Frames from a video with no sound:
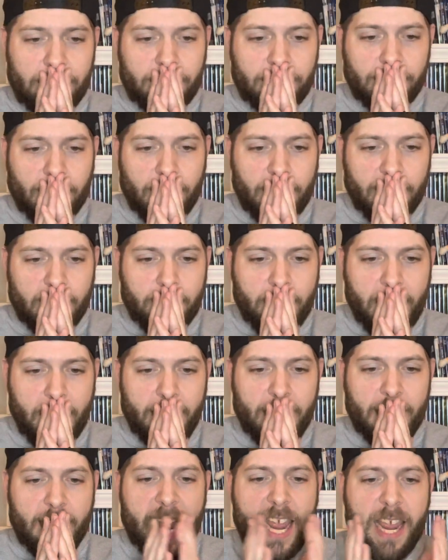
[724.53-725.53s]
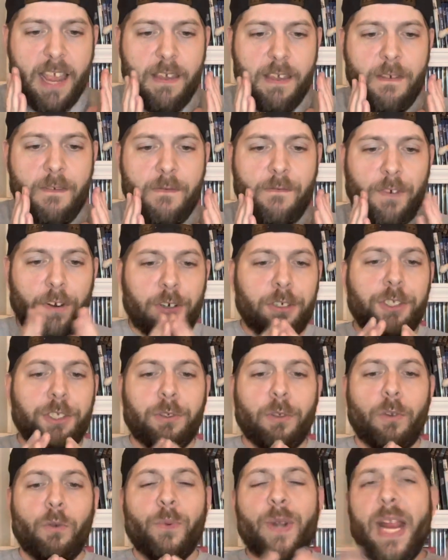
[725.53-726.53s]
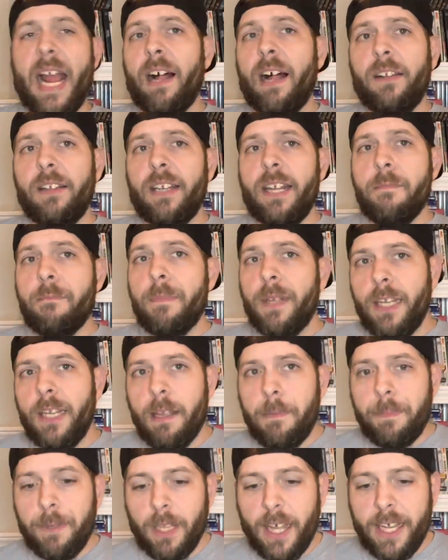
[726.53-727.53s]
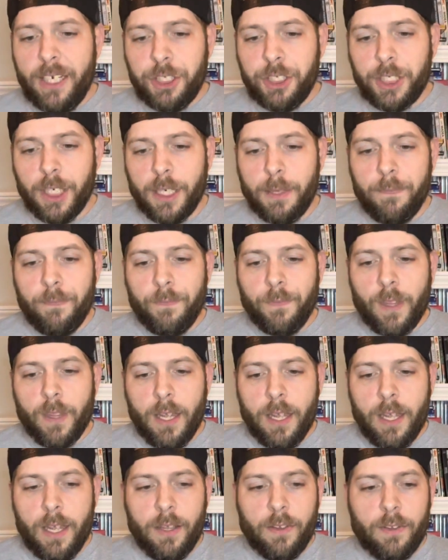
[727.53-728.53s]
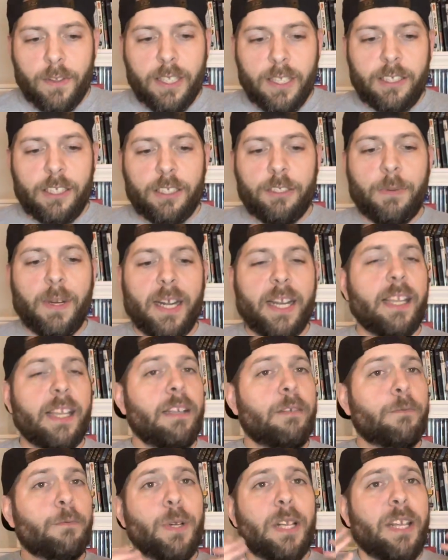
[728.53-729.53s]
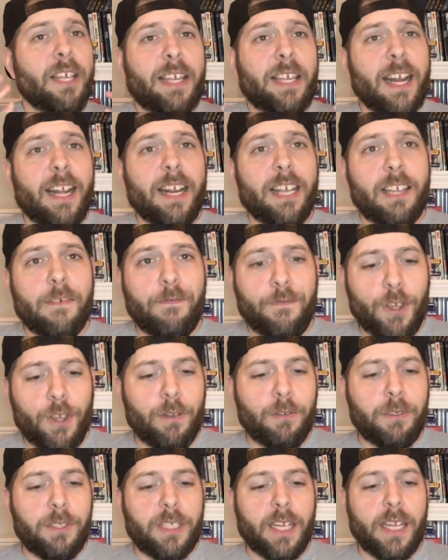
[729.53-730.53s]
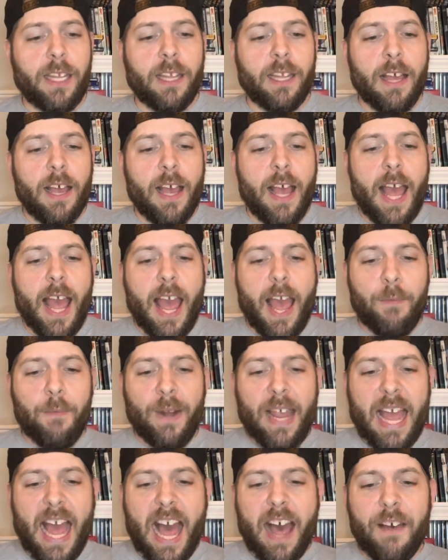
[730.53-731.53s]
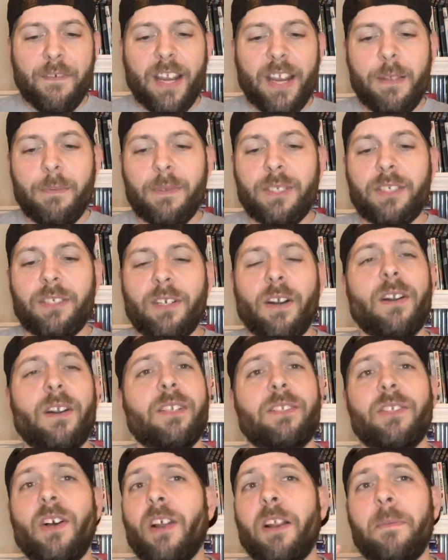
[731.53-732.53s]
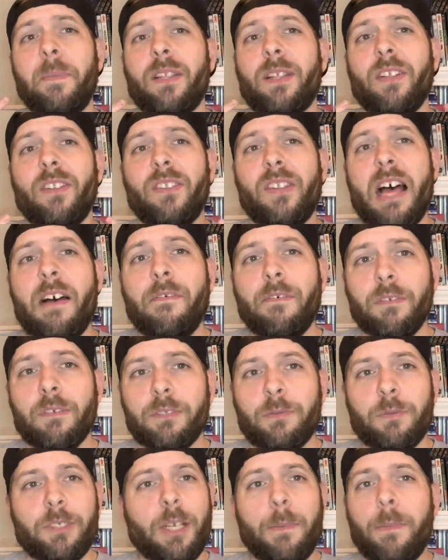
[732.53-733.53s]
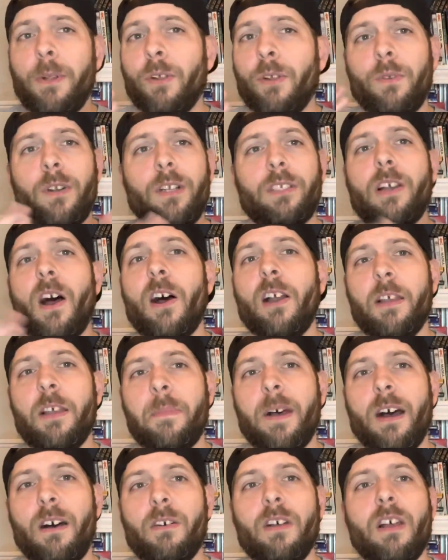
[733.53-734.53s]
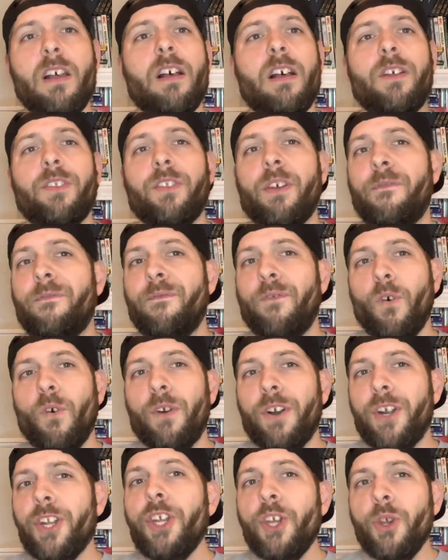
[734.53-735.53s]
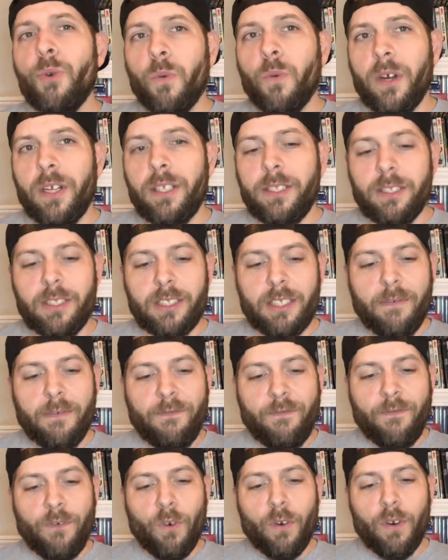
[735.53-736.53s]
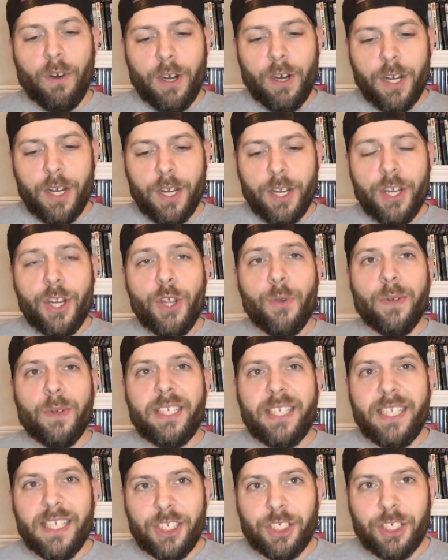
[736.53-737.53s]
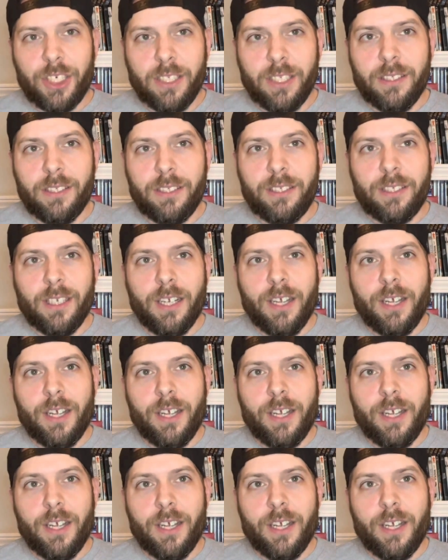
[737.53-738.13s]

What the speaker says: Sonic Mania a virtual reality manipulation? This is really getting confusing, and we haven't even started talking about the levels, which I'm only going to talk about the 4 new ones, the 4 new additions